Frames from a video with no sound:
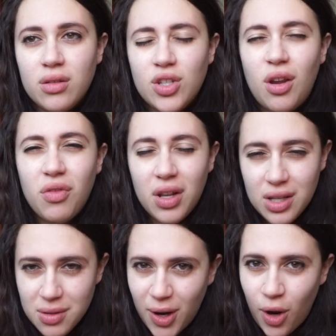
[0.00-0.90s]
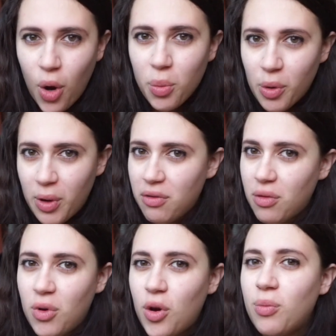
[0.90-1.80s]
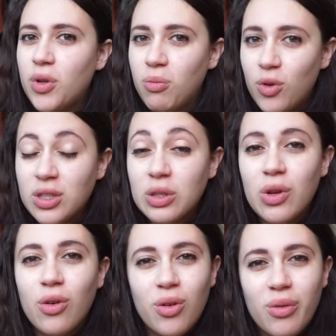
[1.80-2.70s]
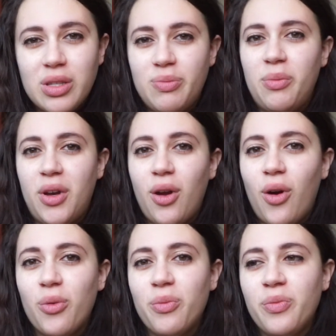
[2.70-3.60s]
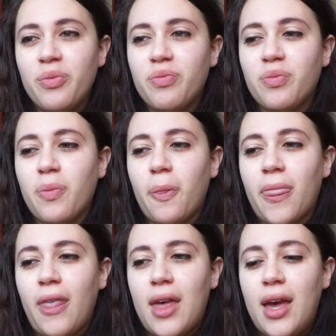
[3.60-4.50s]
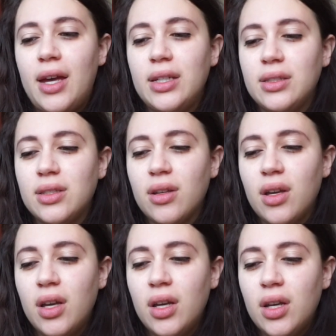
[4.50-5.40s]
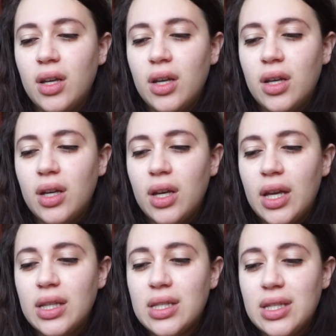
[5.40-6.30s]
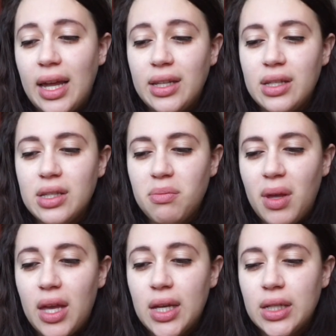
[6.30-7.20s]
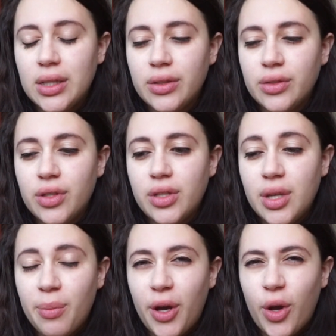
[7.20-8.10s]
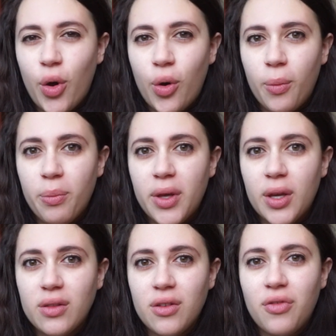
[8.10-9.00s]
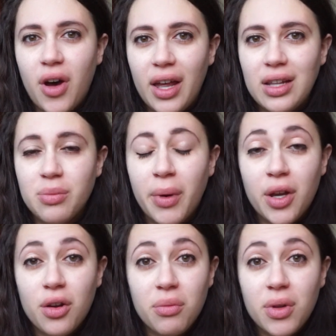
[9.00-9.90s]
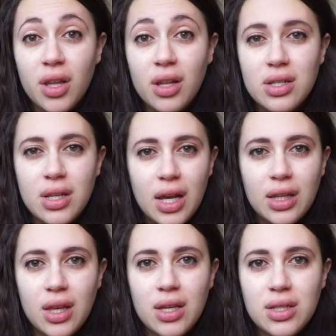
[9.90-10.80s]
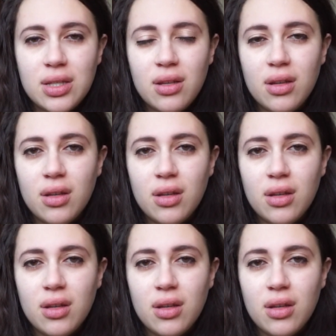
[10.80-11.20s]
Sheffield is my home away from home, but Malta will always be my home. And it saddens me to see my home being defiled by criminals like this.